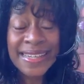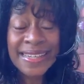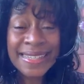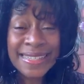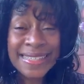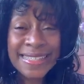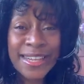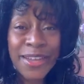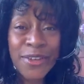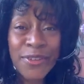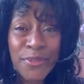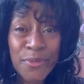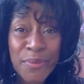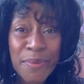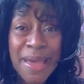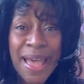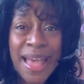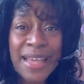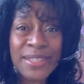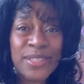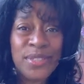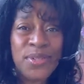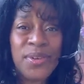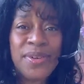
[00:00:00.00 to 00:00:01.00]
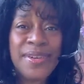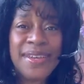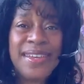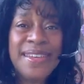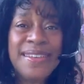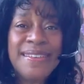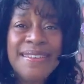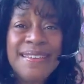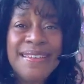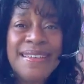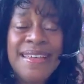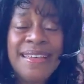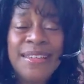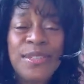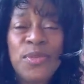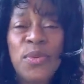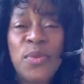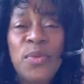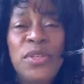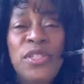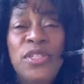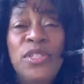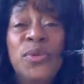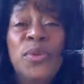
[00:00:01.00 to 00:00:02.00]
Self-mastery. That's
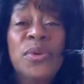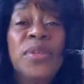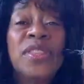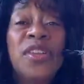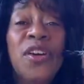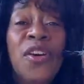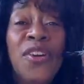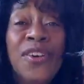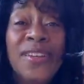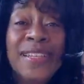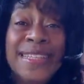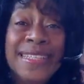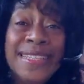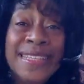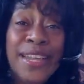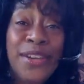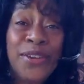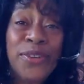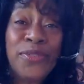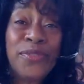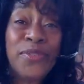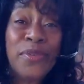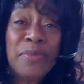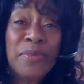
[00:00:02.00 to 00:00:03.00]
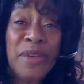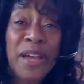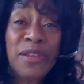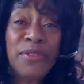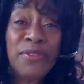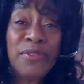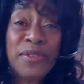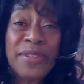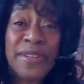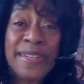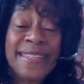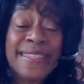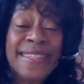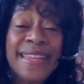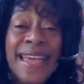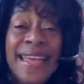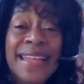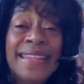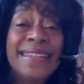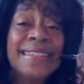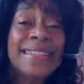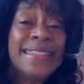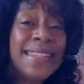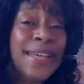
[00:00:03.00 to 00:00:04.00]
what we do at the Hartley Center for Mindfulness
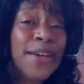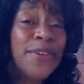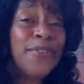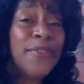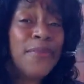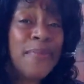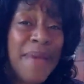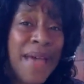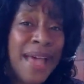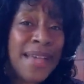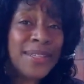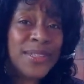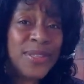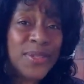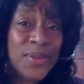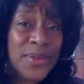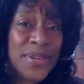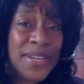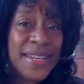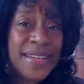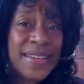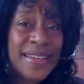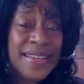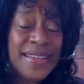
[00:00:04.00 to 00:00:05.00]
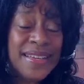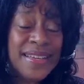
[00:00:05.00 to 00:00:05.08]
and Self-Mastery,